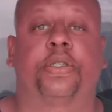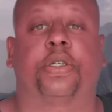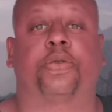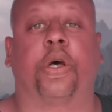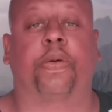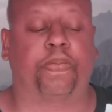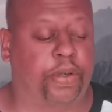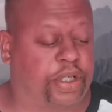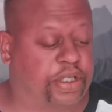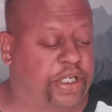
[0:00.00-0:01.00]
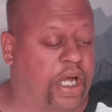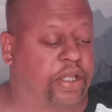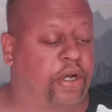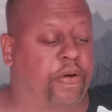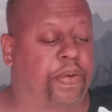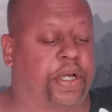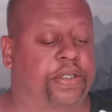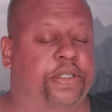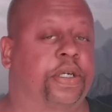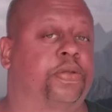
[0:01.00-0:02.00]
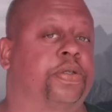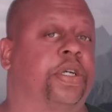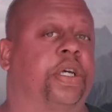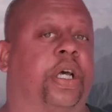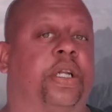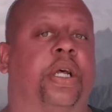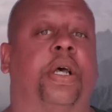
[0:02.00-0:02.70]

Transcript: just try to put this out there because it's interesting and